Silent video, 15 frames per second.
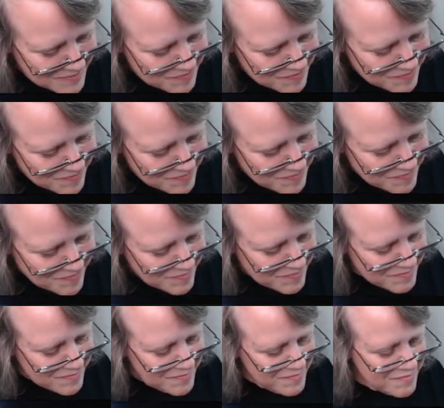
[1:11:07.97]
Matt DiPietro
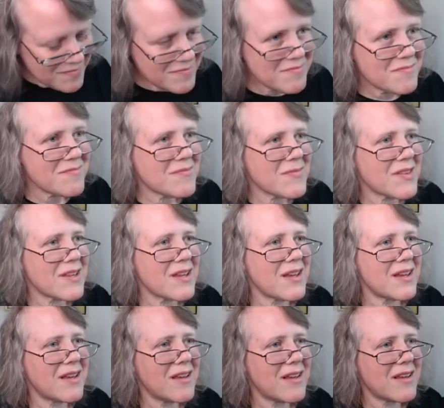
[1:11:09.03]
was supposedly
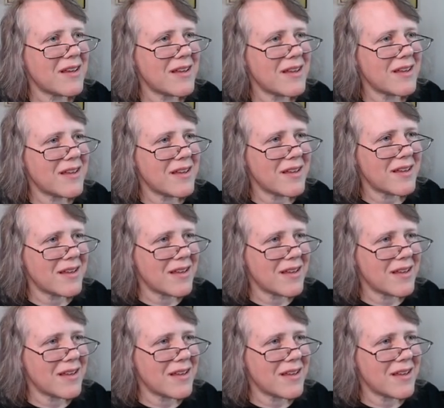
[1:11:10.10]
organizing a group